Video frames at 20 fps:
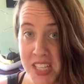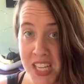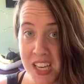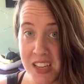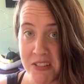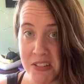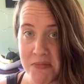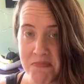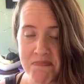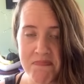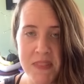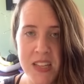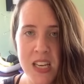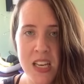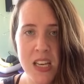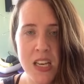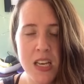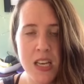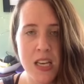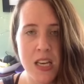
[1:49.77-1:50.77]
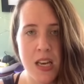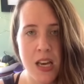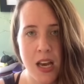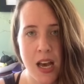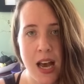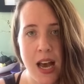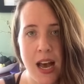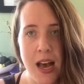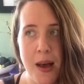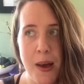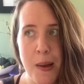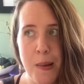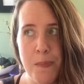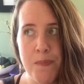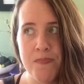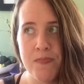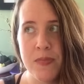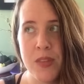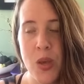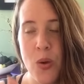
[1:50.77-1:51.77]
The end.
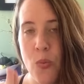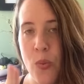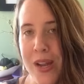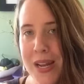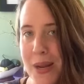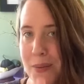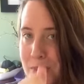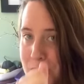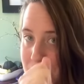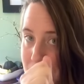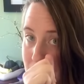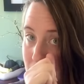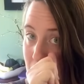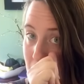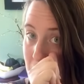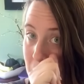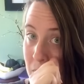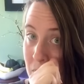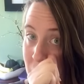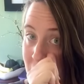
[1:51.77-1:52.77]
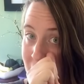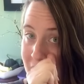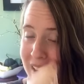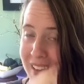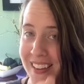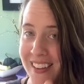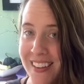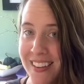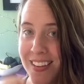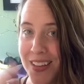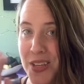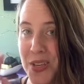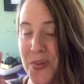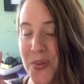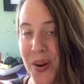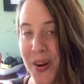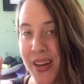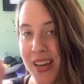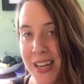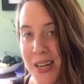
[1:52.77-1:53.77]
Um, way number two.
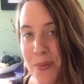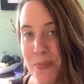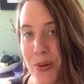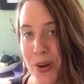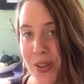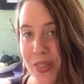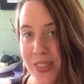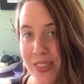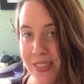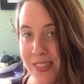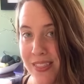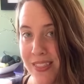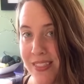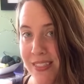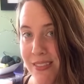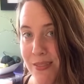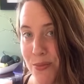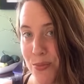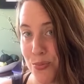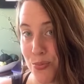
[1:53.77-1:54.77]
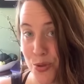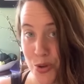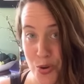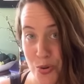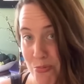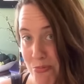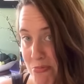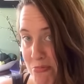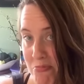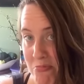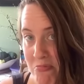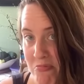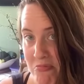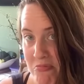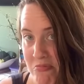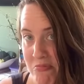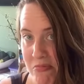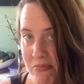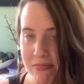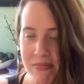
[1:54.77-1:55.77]
You are in a birth room.
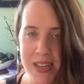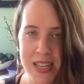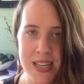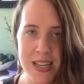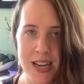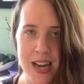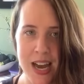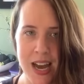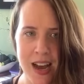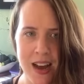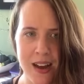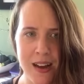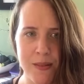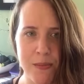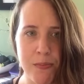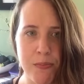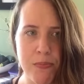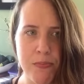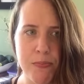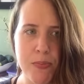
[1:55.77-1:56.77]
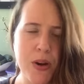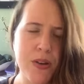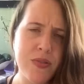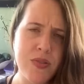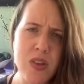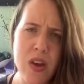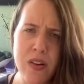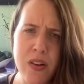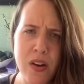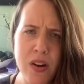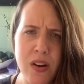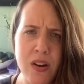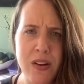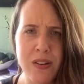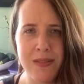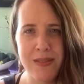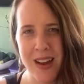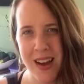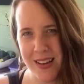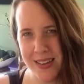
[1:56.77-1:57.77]
Uh, birth
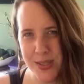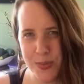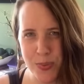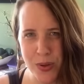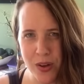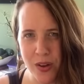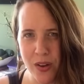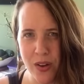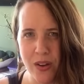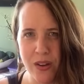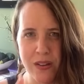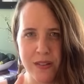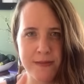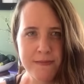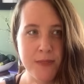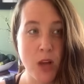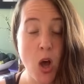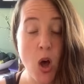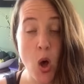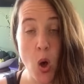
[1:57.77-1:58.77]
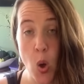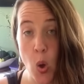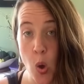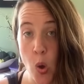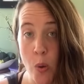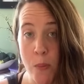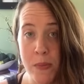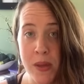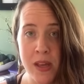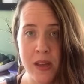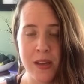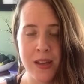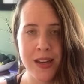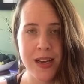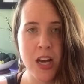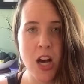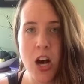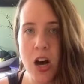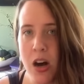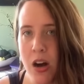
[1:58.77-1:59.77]
center, hospital, home,
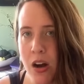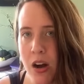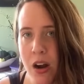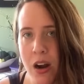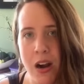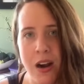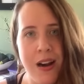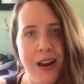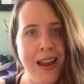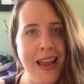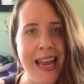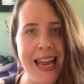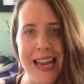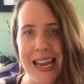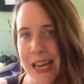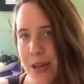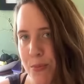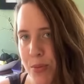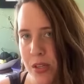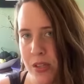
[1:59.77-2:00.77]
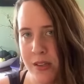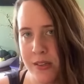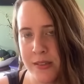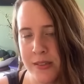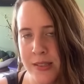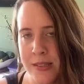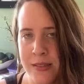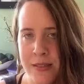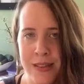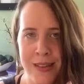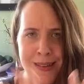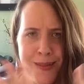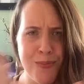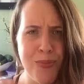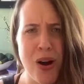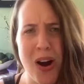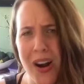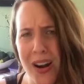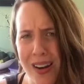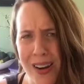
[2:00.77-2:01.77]
car, ambulance,
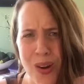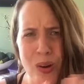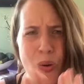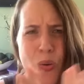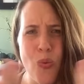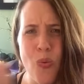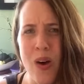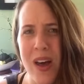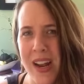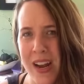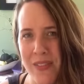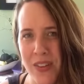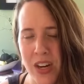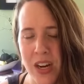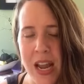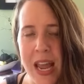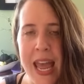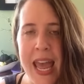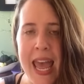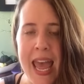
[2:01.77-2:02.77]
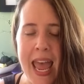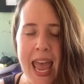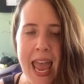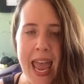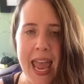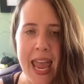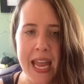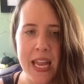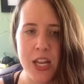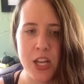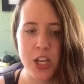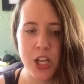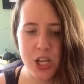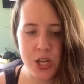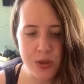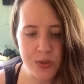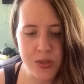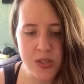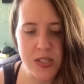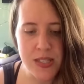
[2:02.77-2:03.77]
park, whatever. And
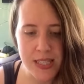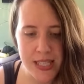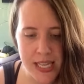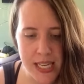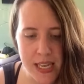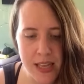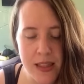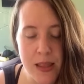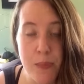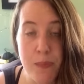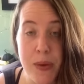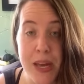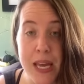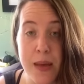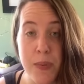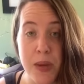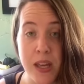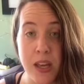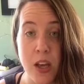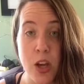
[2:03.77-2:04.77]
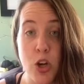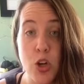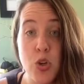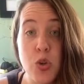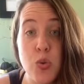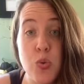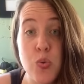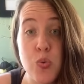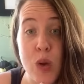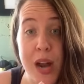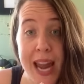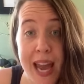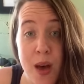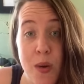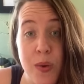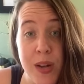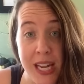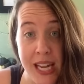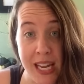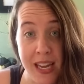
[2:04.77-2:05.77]
you see the baby
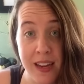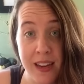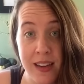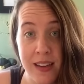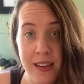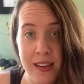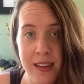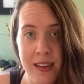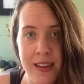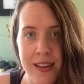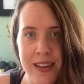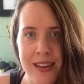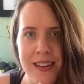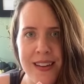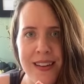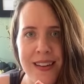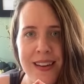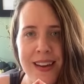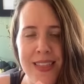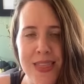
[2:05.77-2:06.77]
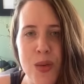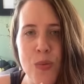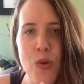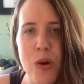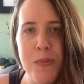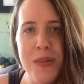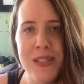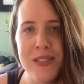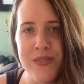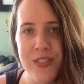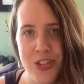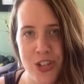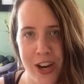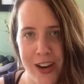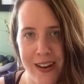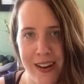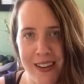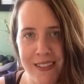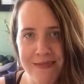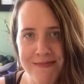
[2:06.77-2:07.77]
crowning in the woman's
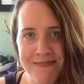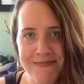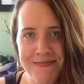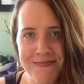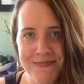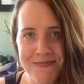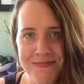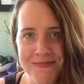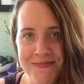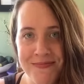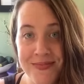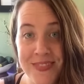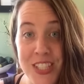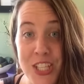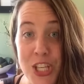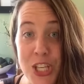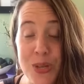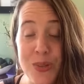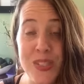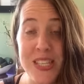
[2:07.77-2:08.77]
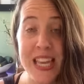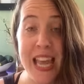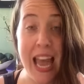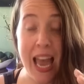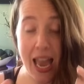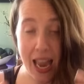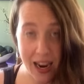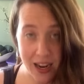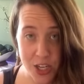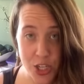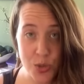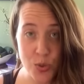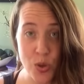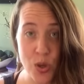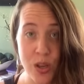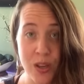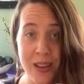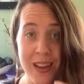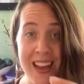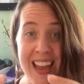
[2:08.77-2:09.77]
vagina. You see
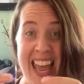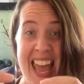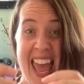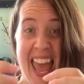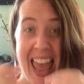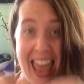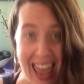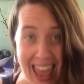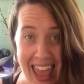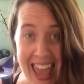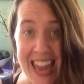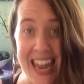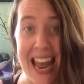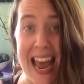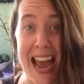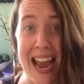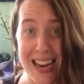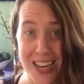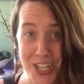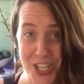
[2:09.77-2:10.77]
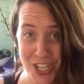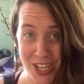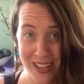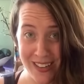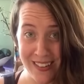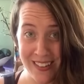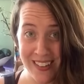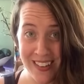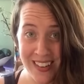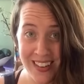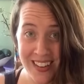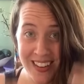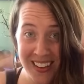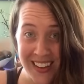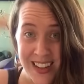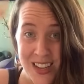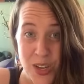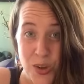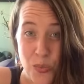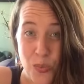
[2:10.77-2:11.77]
actual head action
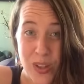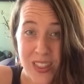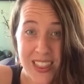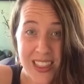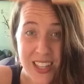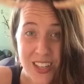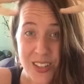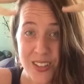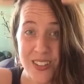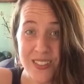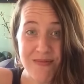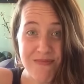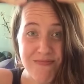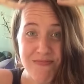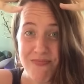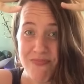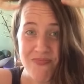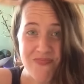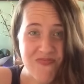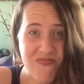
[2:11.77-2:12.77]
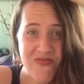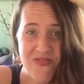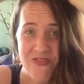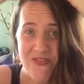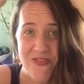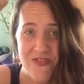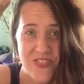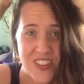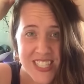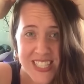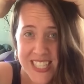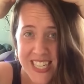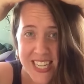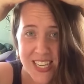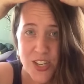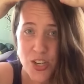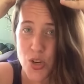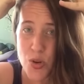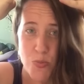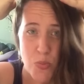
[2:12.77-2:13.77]
with little
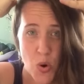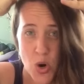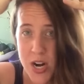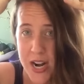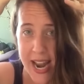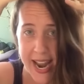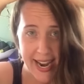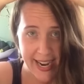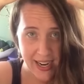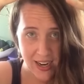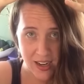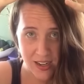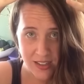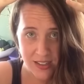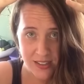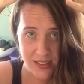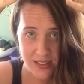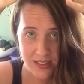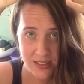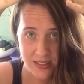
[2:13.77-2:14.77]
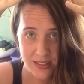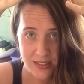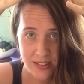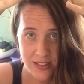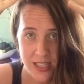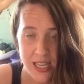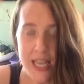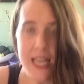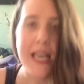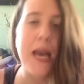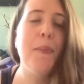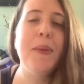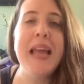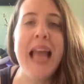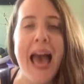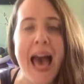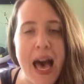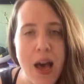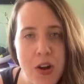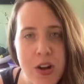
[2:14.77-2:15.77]
fuzzy newborn hair
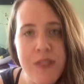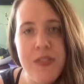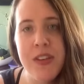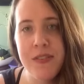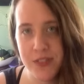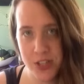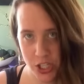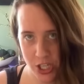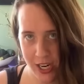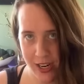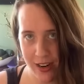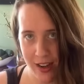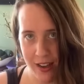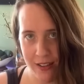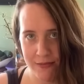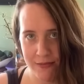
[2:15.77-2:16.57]
coming out of the vagina.